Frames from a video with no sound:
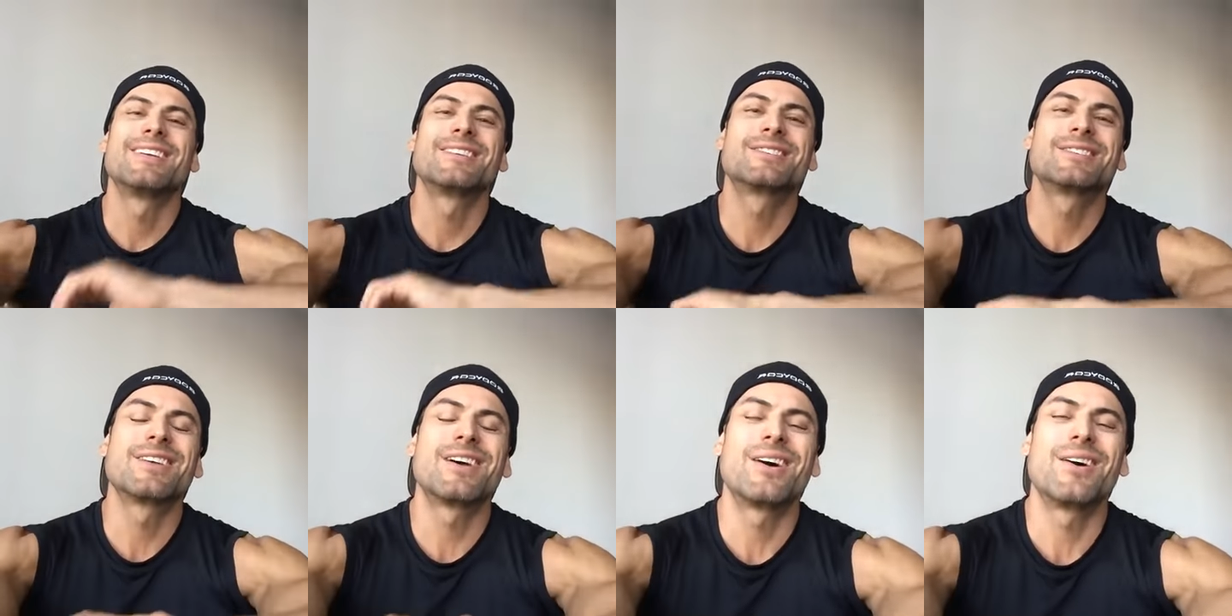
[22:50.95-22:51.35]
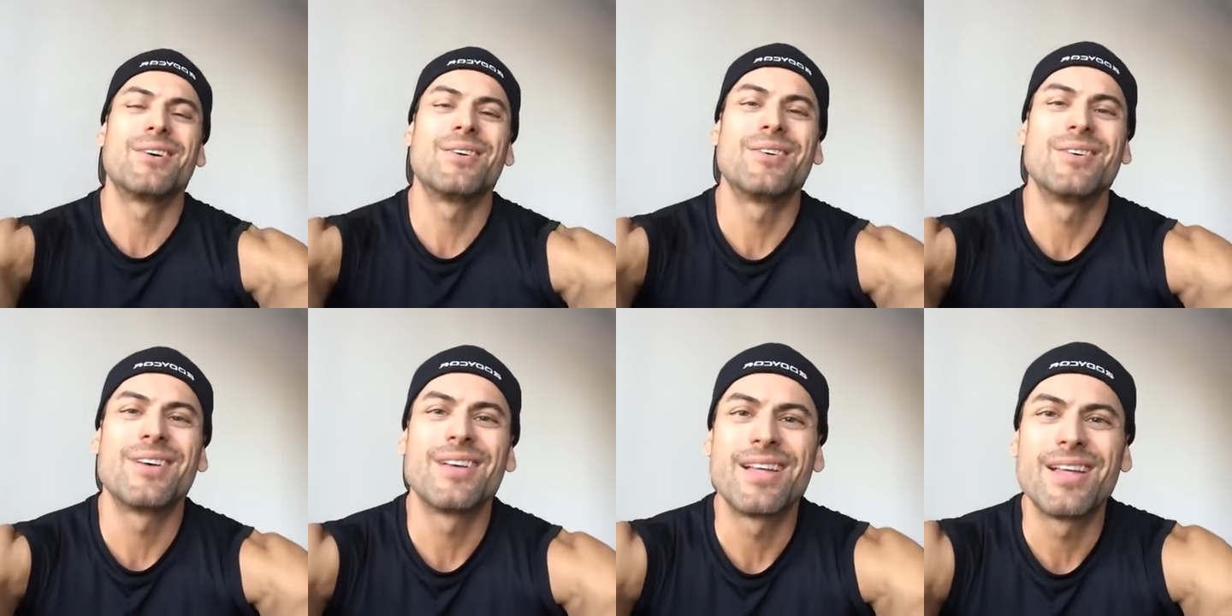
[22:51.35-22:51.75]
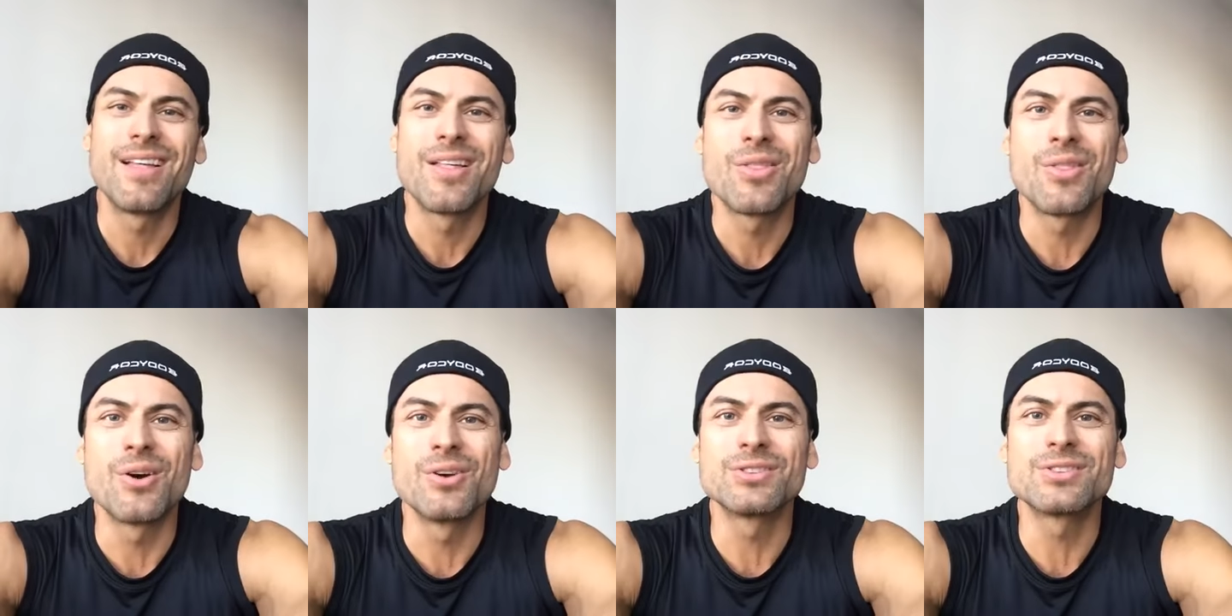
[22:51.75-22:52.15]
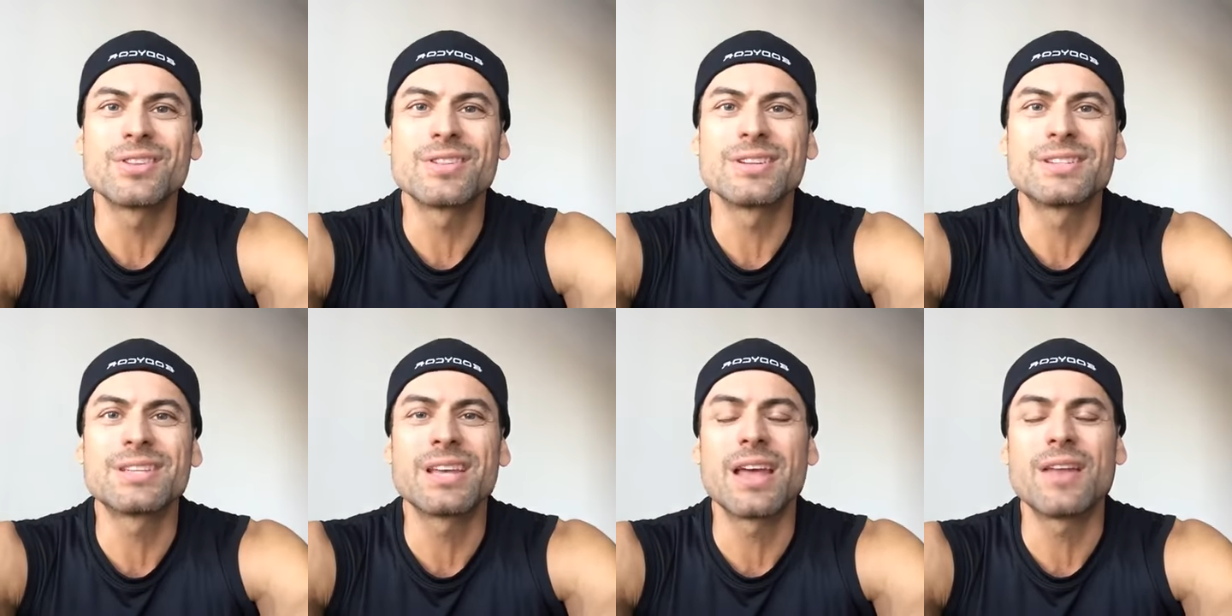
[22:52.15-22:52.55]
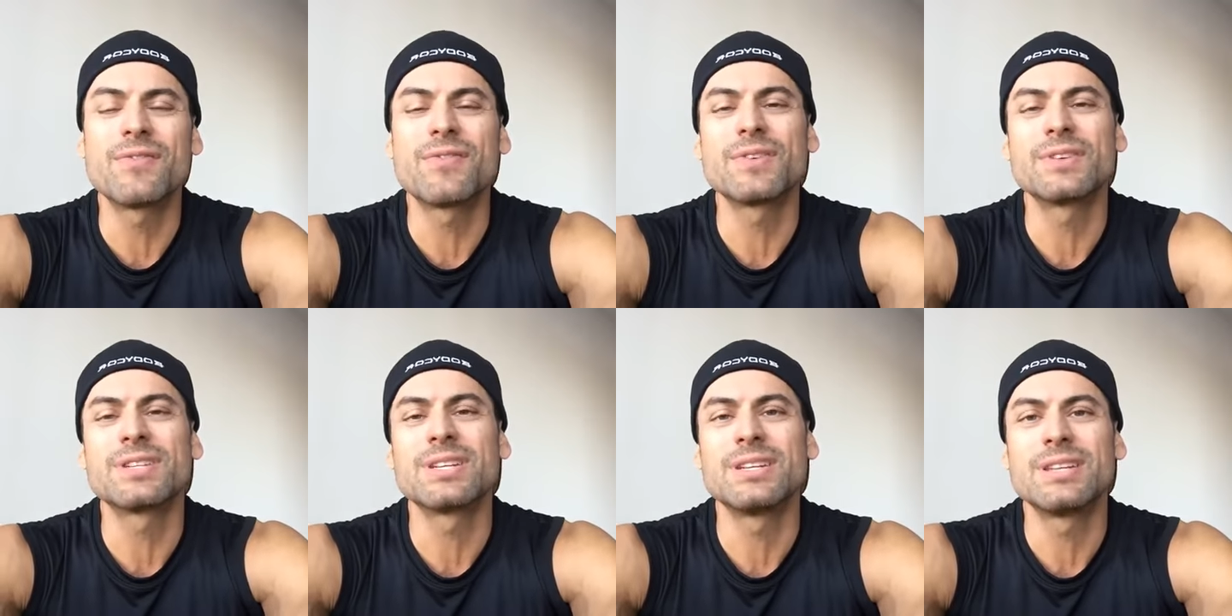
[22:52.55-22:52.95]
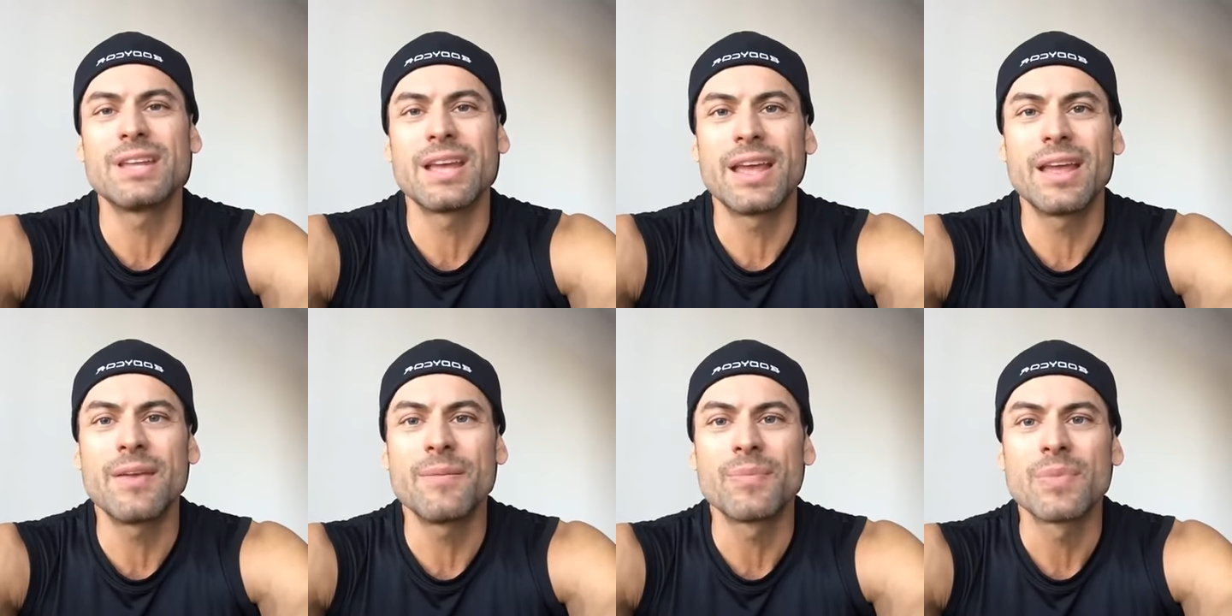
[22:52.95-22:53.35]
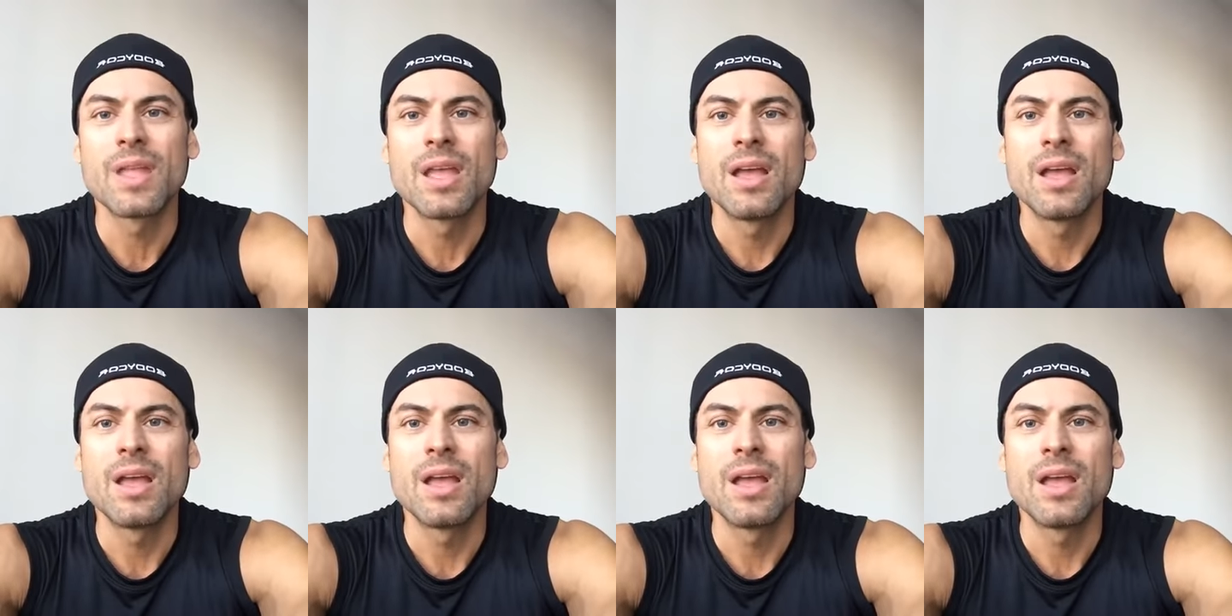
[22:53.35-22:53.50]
So, those are the 10 for today.